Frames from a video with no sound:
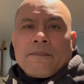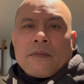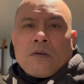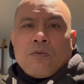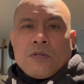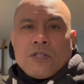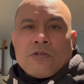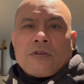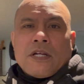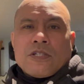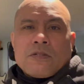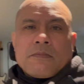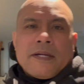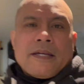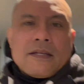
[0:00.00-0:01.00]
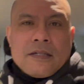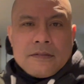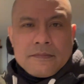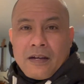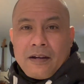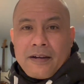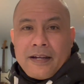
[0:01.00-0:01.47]
when you ride your bike.
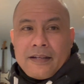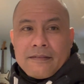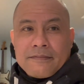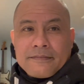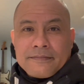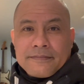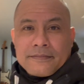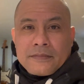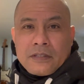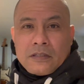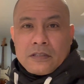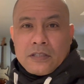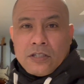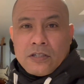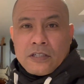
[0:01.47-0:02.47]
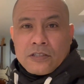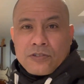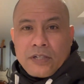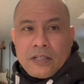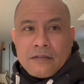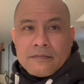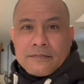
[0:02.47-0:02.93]
All right, see you in the trail.